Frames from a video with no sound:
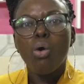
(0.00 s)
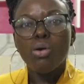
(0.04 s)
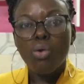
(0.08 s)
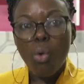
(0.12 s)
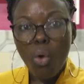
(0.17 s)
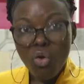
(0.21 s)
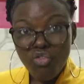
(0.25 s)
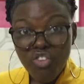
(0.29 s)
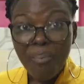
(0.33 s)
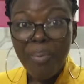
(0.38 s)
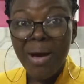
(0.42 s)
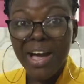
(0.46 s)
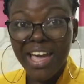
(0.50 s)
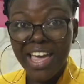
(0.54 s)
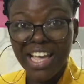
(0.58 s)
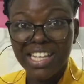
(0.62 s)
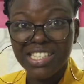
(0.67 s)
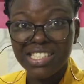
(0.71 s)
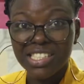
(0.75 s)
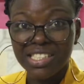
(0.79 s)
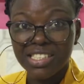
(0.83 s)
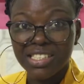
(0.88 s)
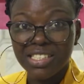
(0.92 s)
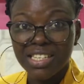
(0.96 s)
Over
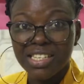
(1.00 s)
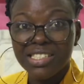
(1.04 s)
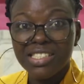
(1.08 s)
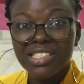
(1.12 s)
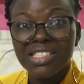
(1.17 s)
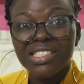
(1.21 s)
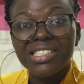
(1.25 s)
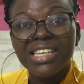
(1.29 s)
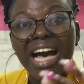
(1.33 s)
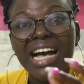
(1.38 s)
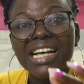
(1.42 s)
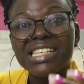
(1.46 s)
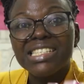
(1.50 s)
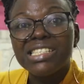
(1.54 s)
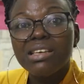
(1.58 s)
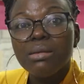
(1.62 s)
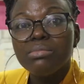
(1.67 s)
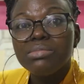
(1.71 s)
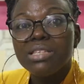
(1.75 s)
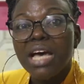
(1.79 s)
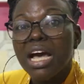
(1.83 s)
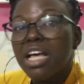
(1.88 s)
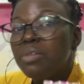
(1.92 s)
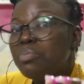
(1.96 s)
packaging can
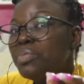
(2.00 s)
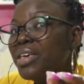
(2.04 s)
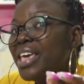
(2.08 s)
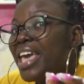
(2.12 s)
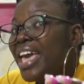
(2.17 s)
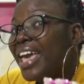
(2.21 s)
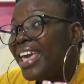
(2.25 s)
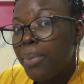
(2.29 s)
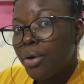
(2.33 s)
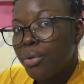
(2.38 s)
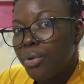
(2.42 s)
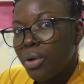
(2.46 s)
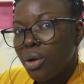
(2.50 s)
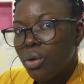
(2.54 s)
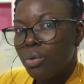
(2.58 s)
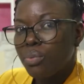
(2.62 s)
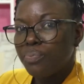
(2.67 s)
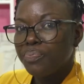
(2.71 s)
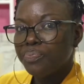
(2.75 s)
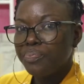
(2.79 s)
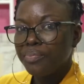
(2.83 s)
sometimes be a barrier.